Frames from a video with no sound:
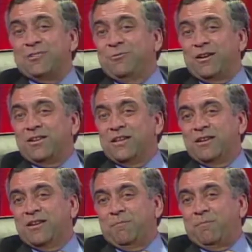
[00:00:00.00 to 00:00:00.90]
where
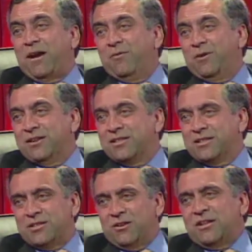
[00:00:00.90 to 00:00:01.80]
the power is.
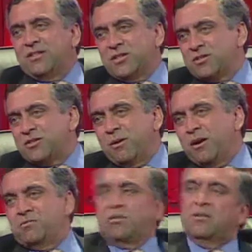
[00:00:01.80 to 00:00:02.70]
It's not just
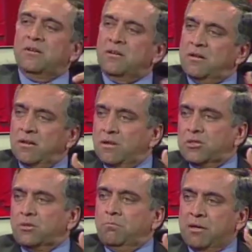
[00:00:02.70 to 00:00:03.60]
about,
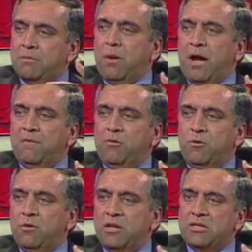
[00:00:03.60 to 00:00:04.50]
so in my
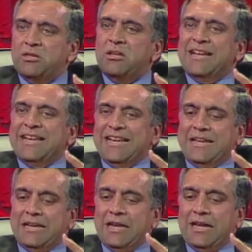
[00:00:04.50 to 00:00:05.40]
view is
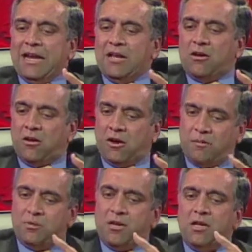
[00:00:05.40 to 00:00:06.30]
getting
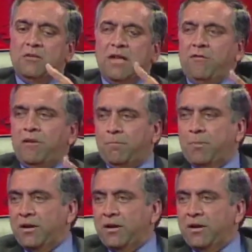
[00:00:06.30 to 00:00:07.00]
collaborative development.